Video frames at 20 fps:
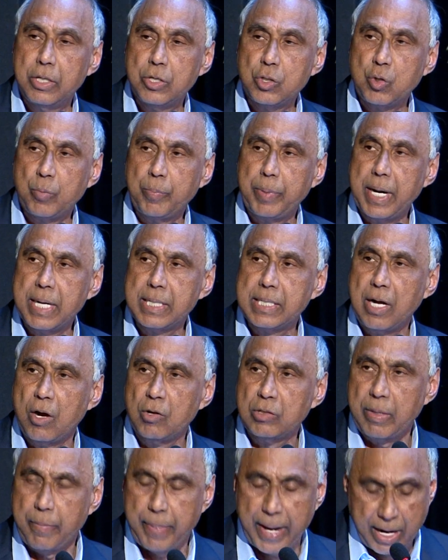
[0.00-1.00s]
to break
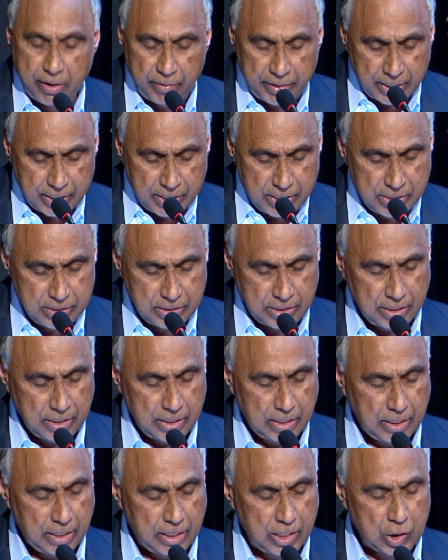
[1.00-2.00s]
down the barriers,
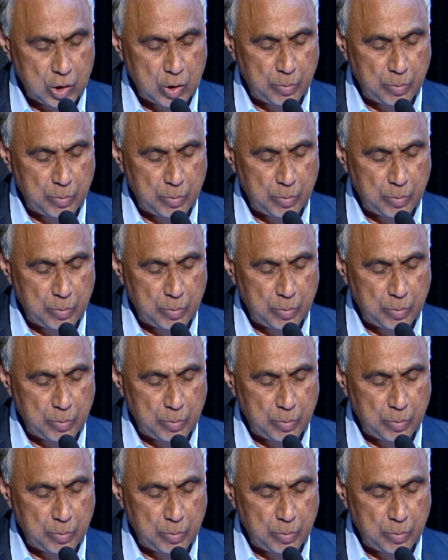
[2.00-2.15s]
and